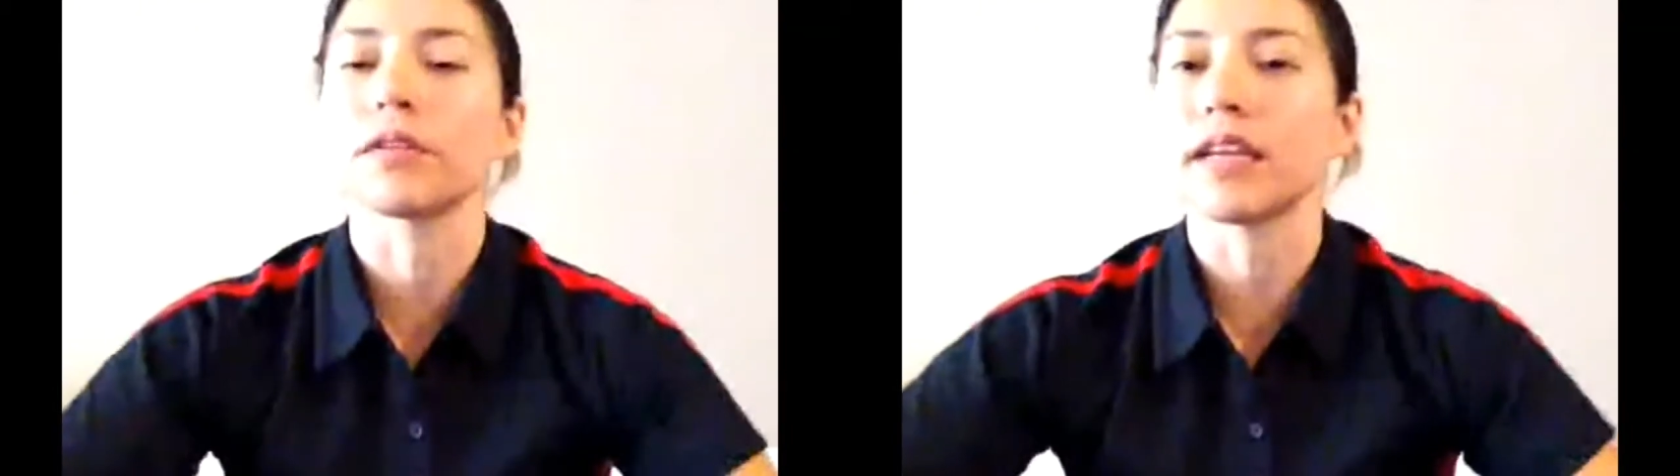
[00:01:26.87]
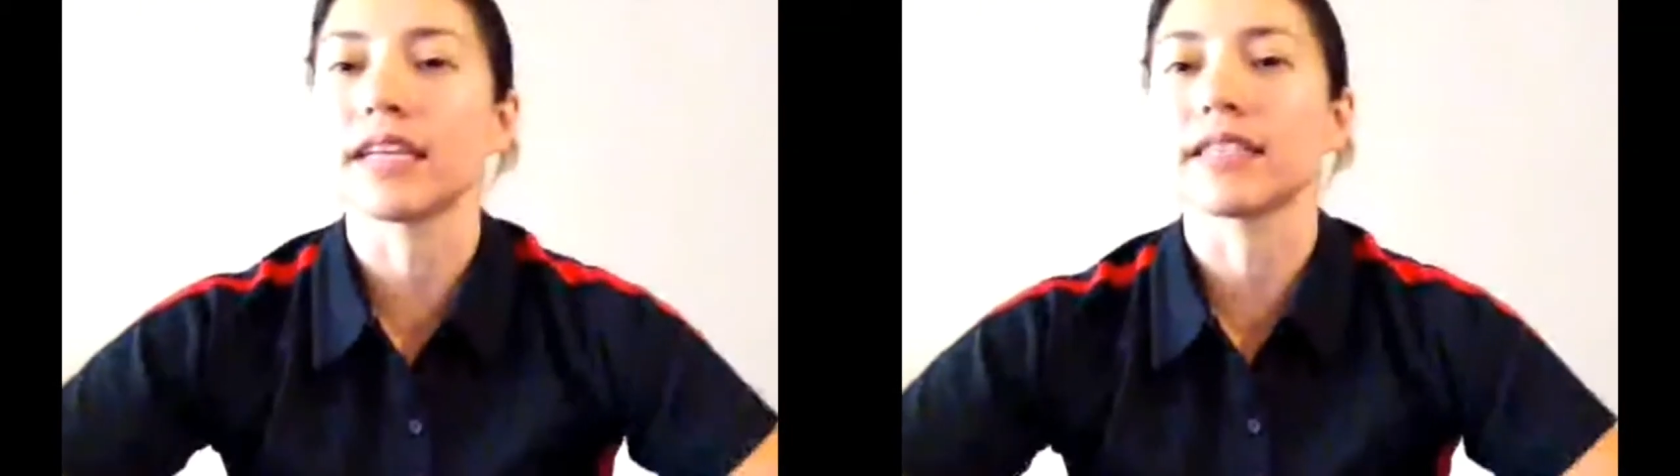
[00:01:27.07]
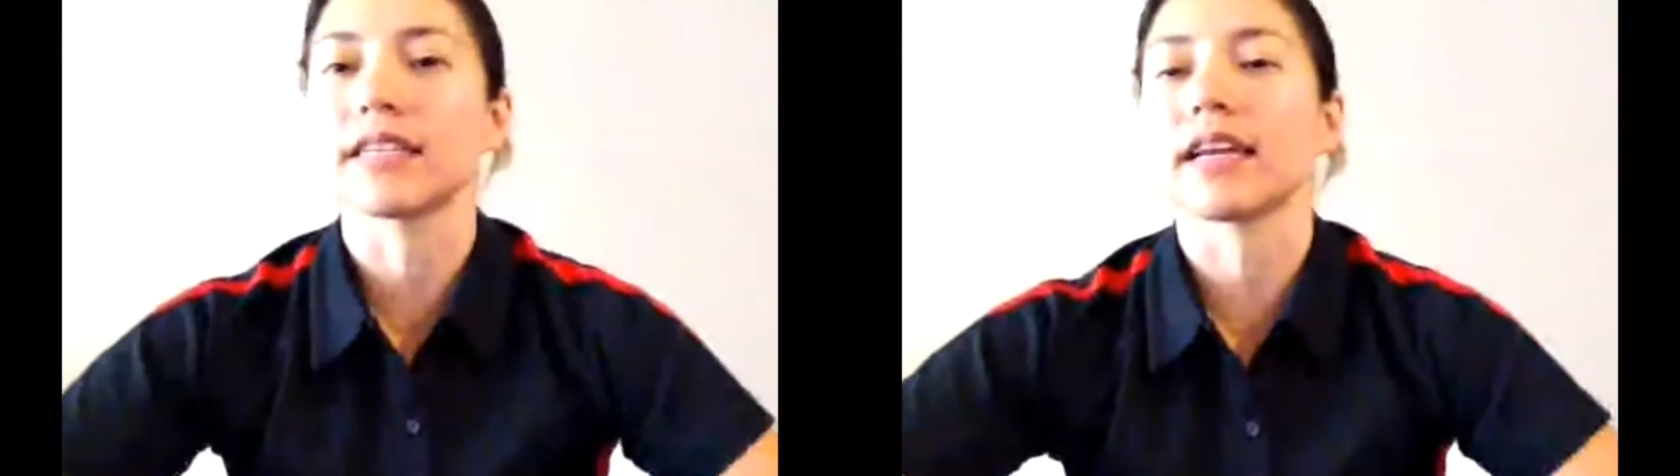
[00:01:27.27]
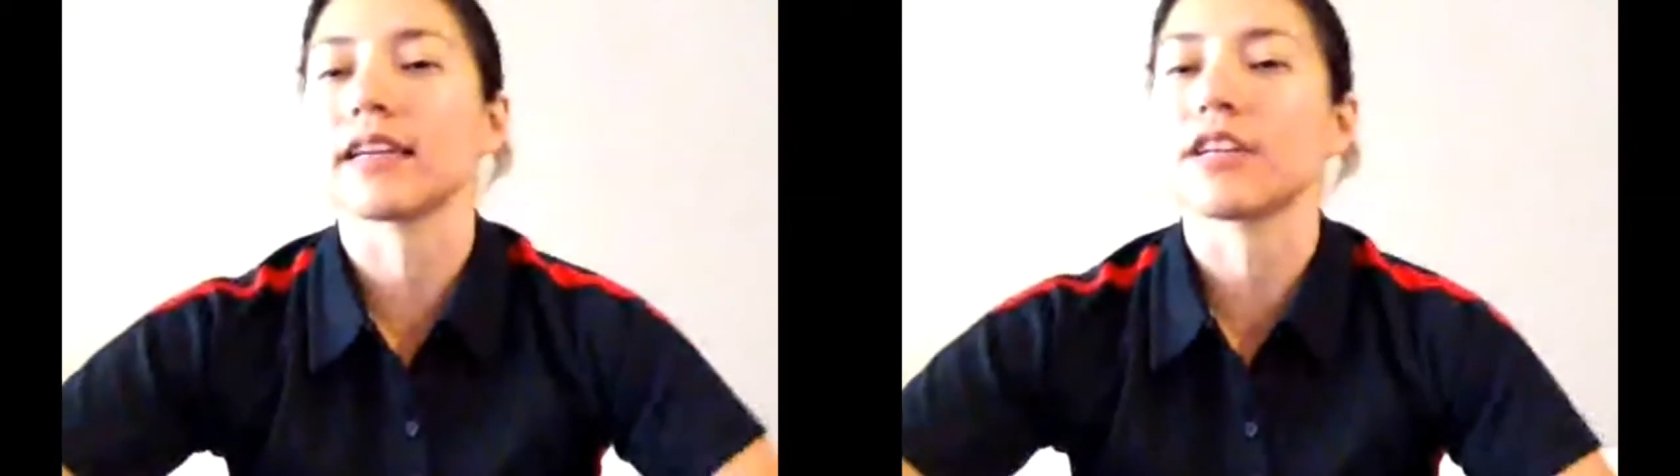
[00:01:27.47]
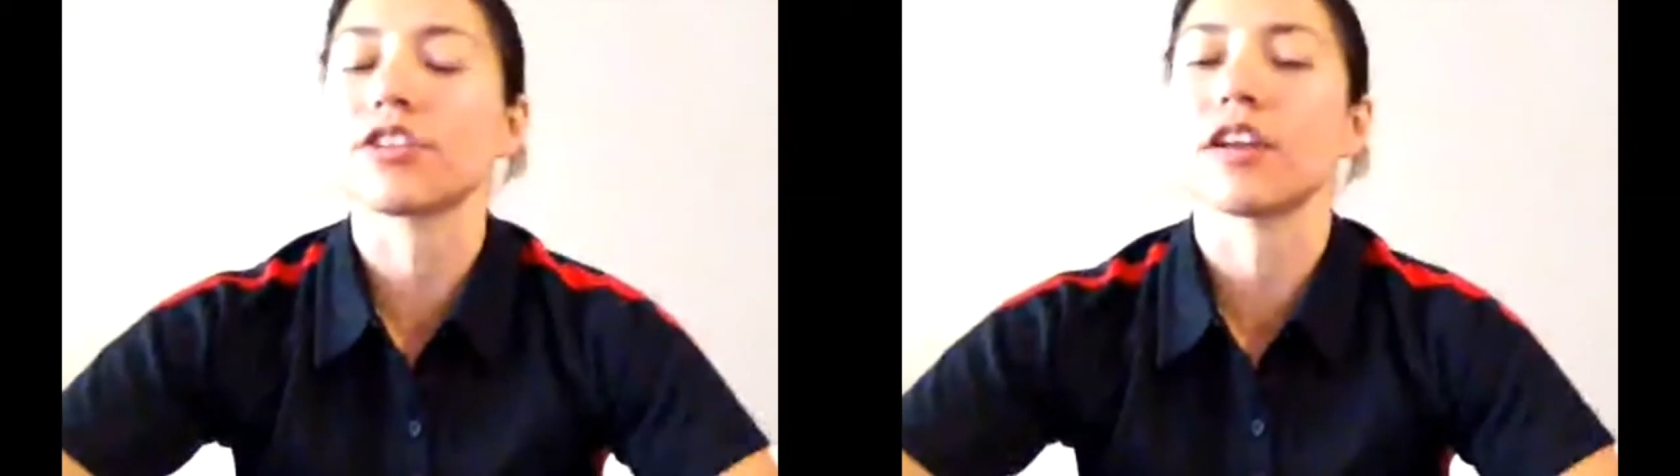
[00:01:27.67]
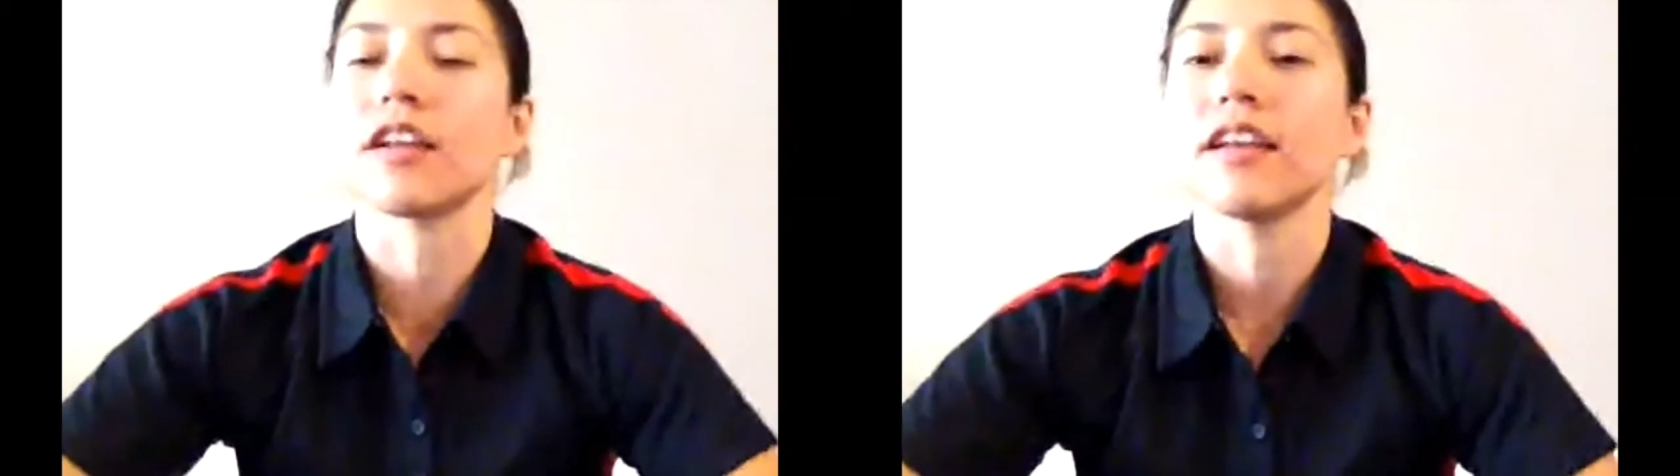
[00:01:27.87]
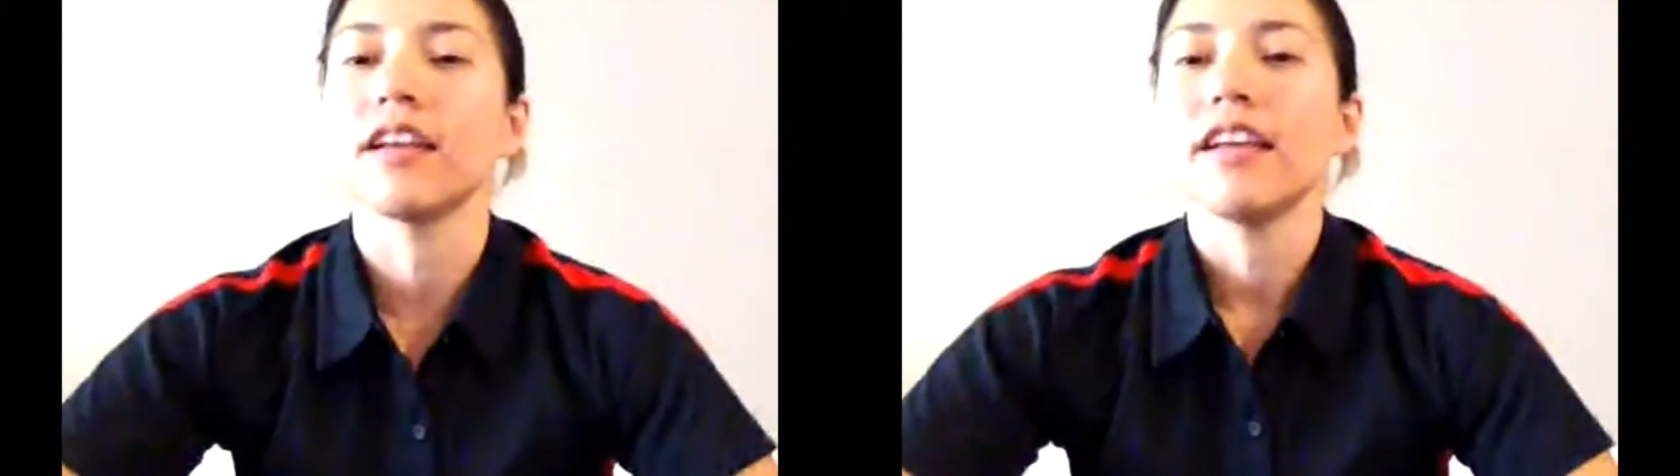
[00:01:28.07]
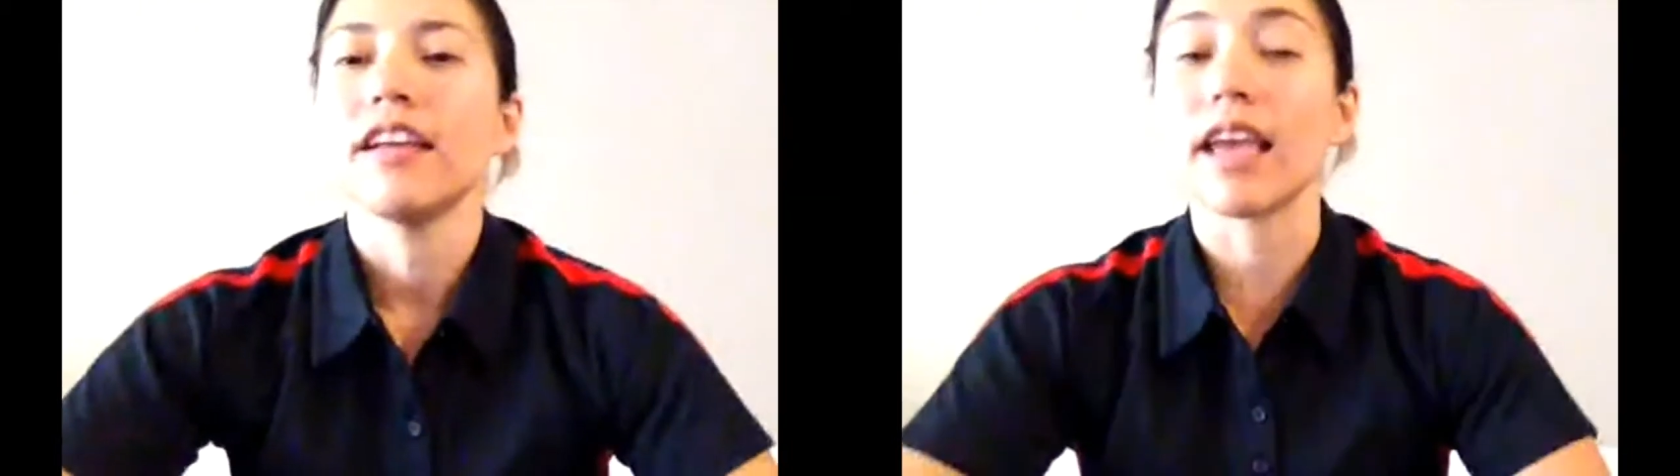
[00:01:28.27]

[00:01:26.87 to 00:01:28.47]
learning as a technician.